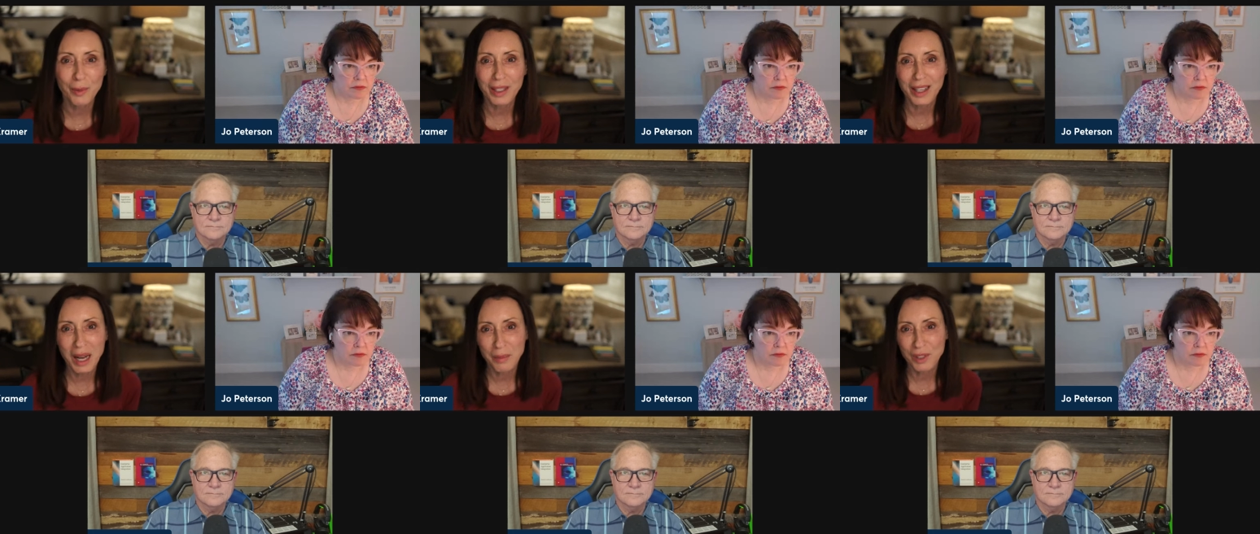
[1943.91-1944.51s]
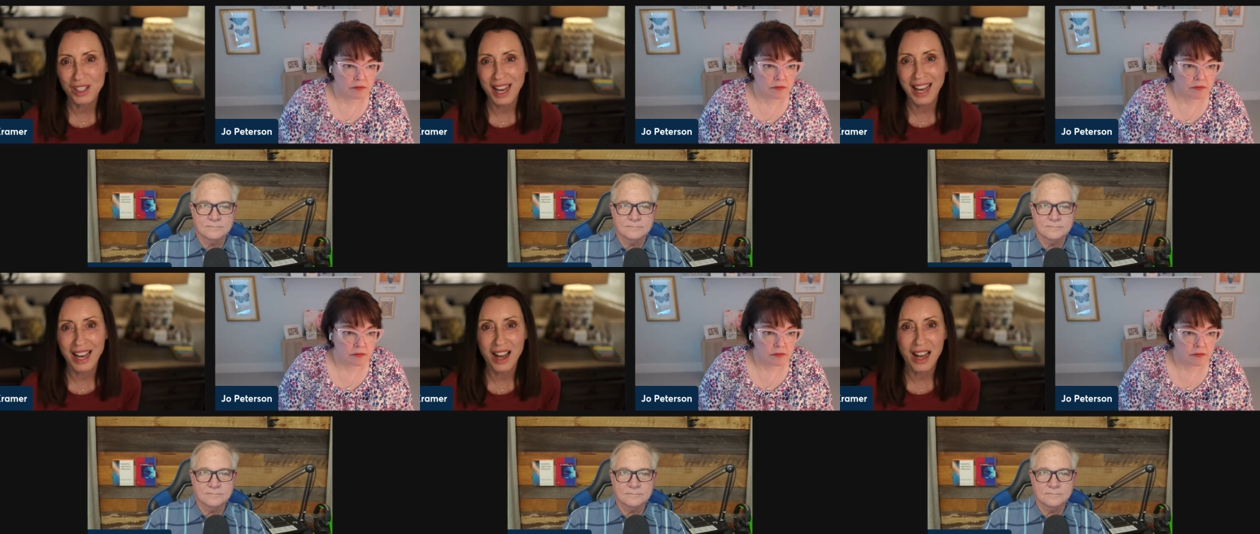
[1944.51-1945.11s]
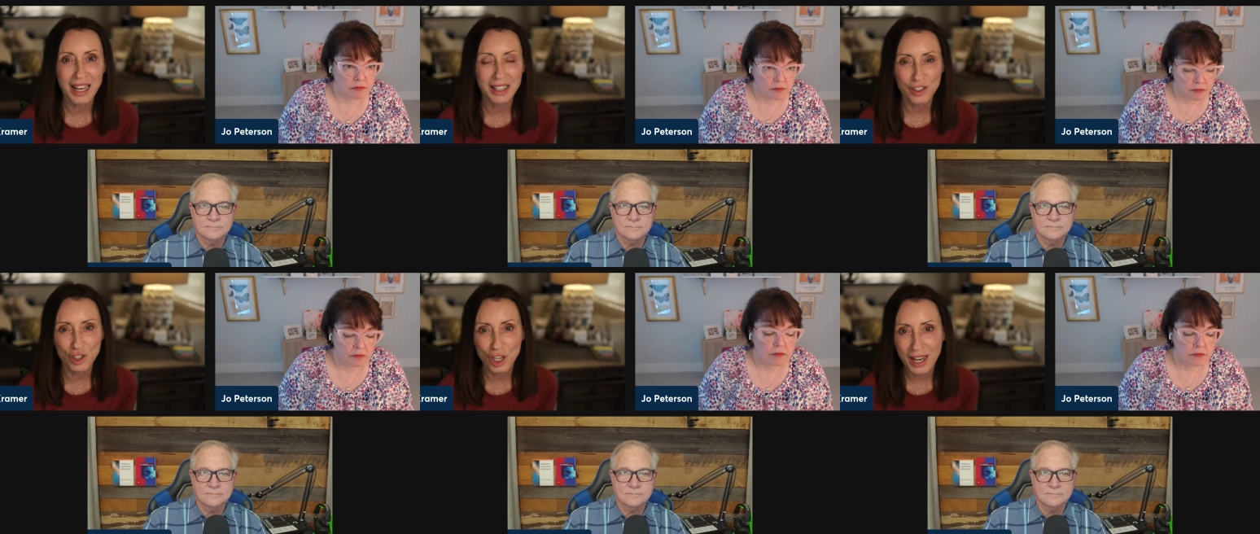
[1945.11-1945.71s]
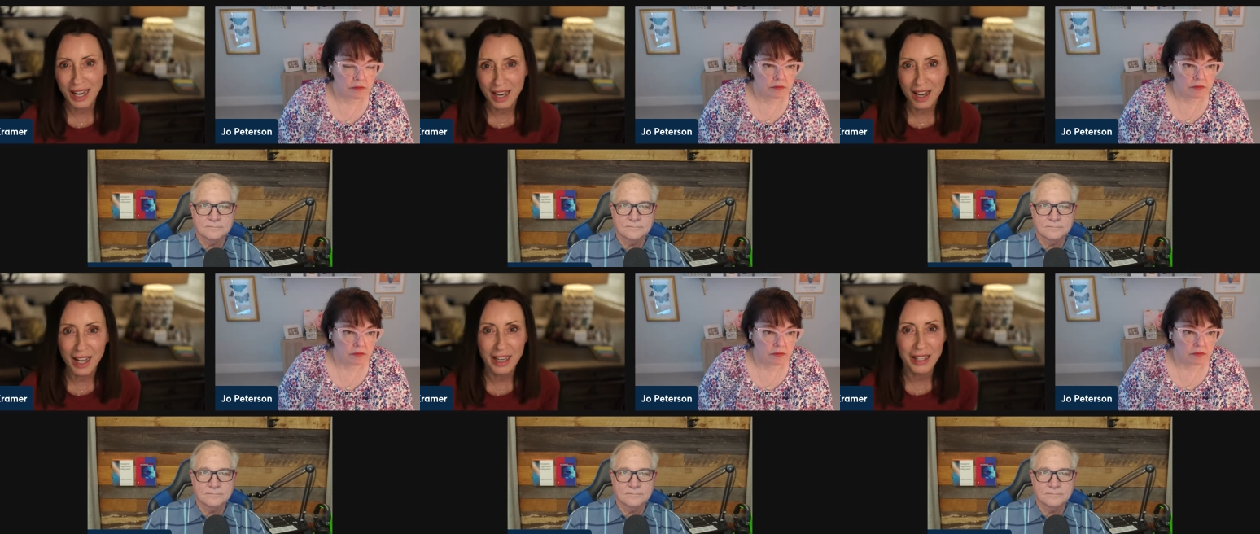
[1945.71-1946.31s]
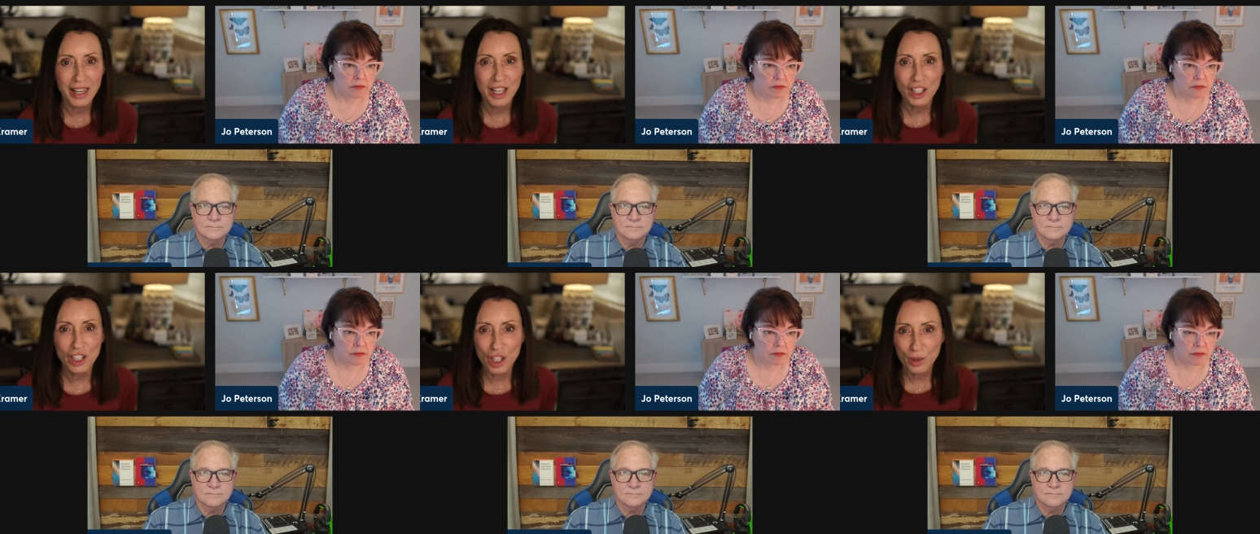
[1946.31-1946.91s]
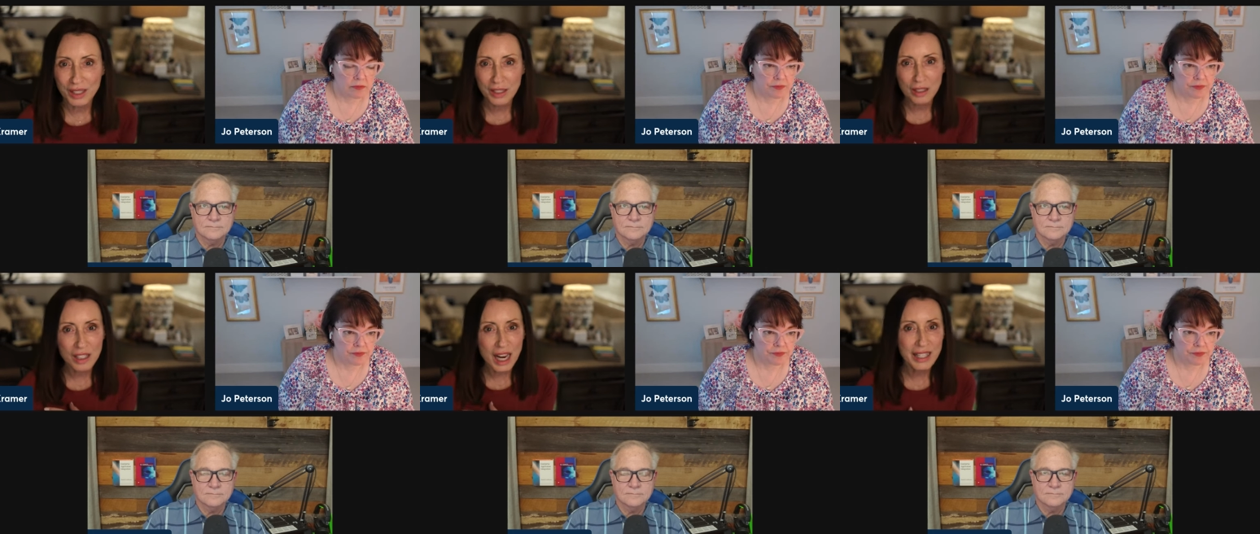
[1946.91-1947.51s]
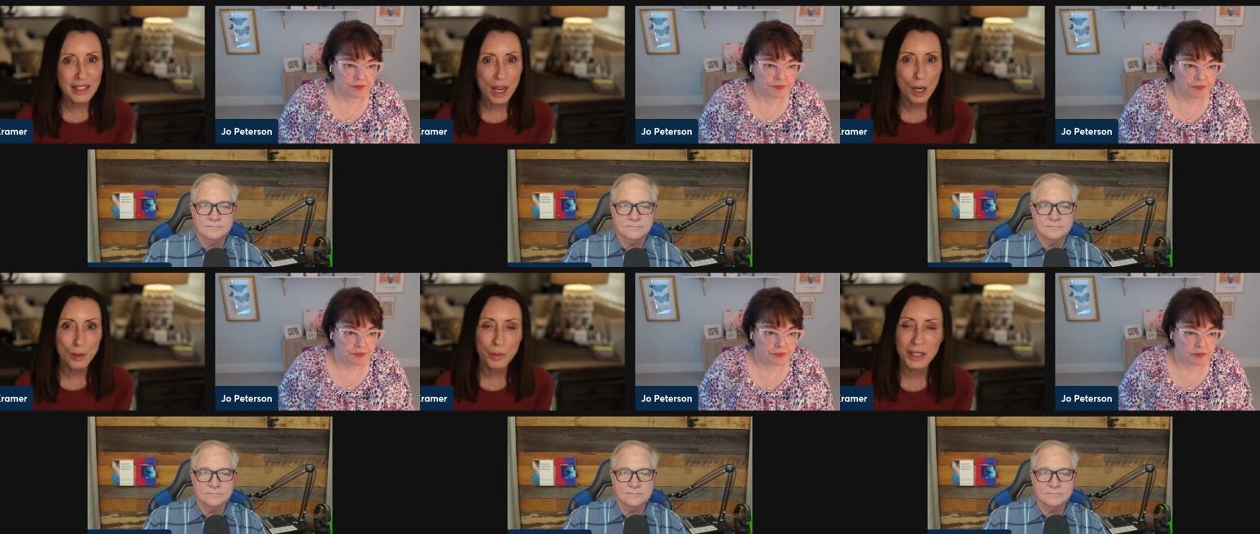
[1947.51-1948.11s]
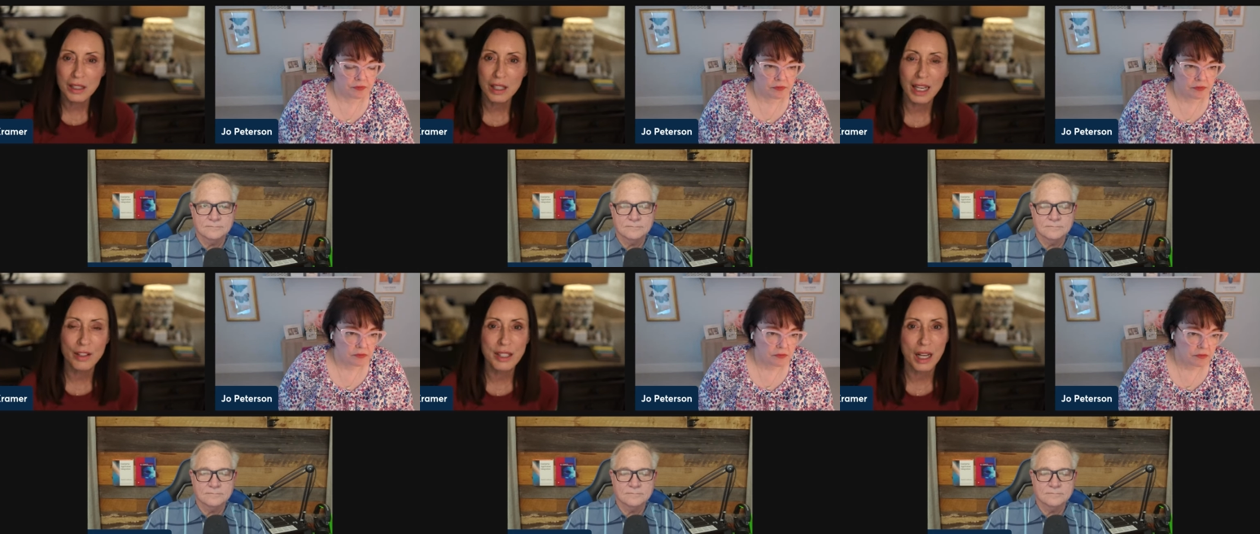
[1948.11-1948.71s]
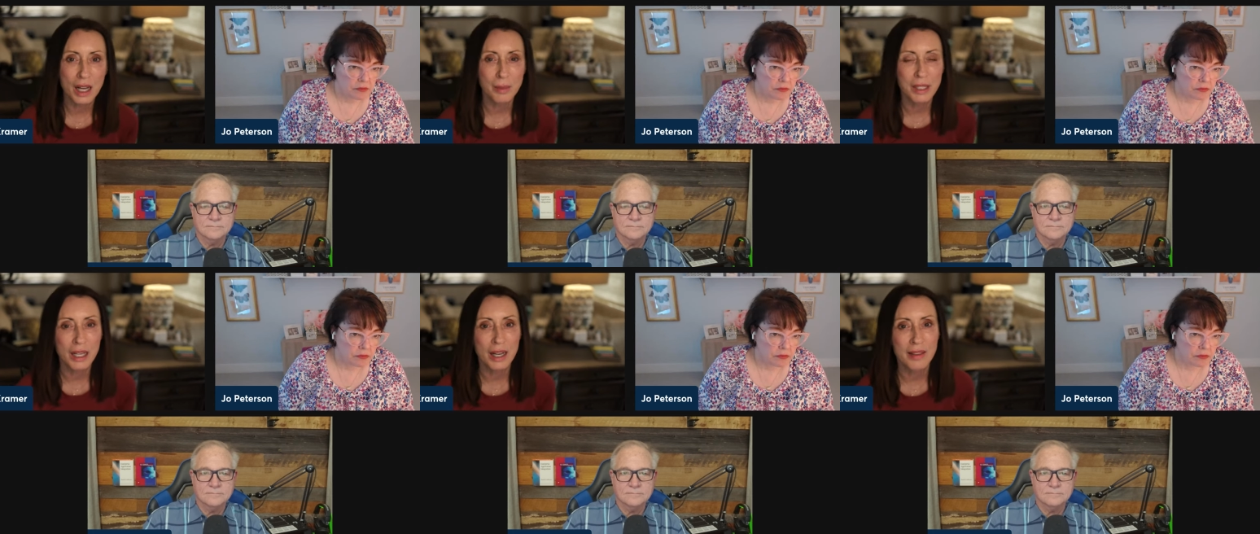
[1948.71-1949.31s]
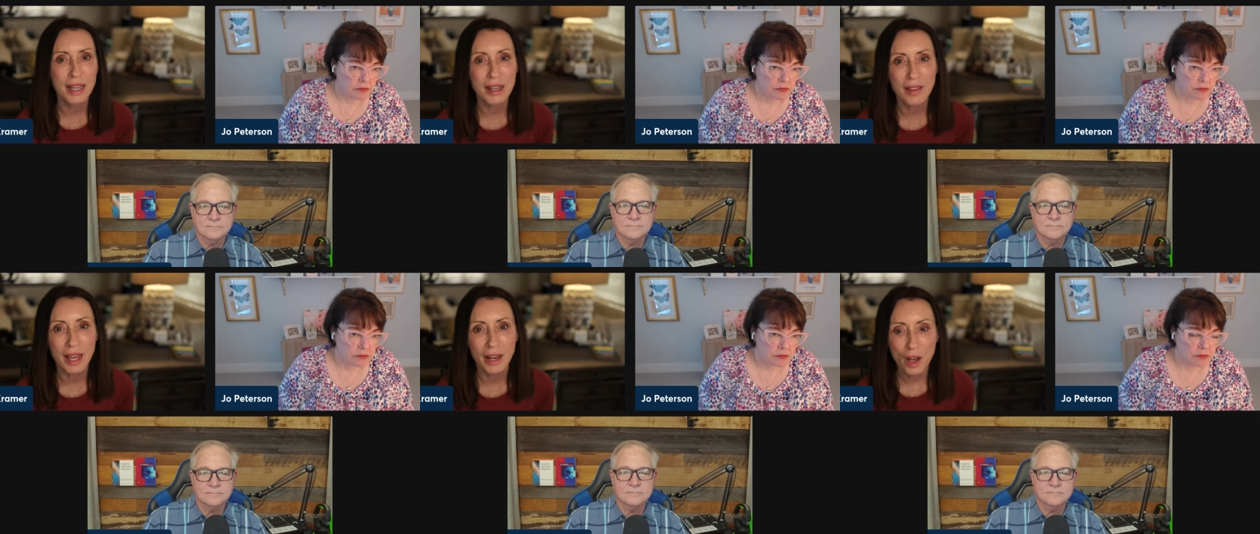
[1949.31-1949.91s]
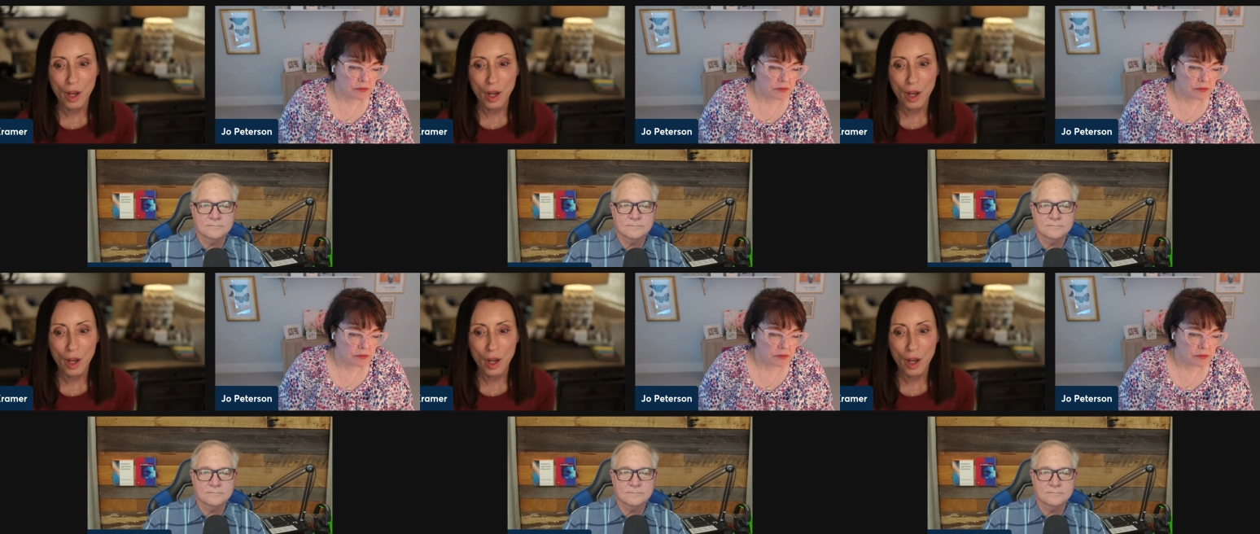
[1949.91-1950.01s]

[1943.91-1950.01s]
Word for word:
Speaker 1: When it comes to AI and Gen AI, and you know it's exciting times, but it's scary times. And I think that